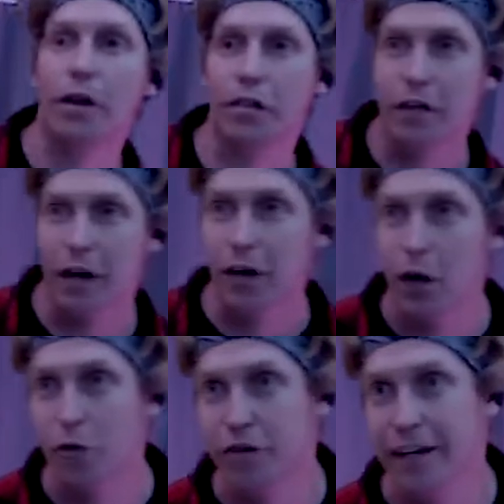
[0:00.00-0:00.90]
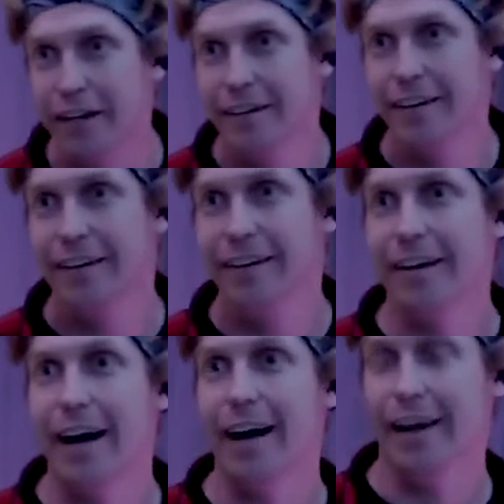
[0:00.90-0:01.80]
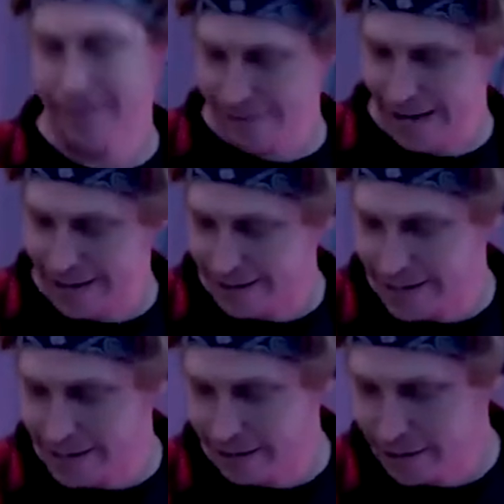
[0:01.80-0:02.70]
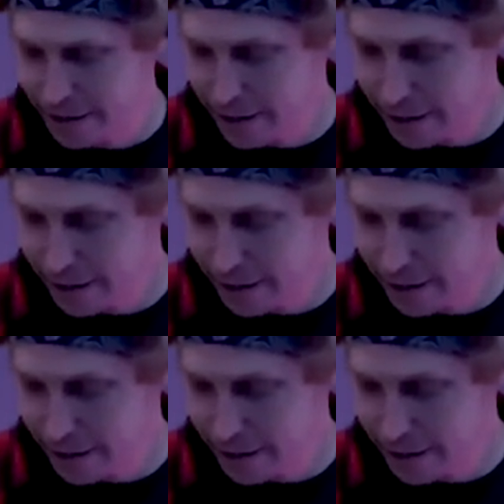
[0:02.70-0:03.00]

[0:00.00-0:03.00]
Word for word: with uh, COVID uh, 19.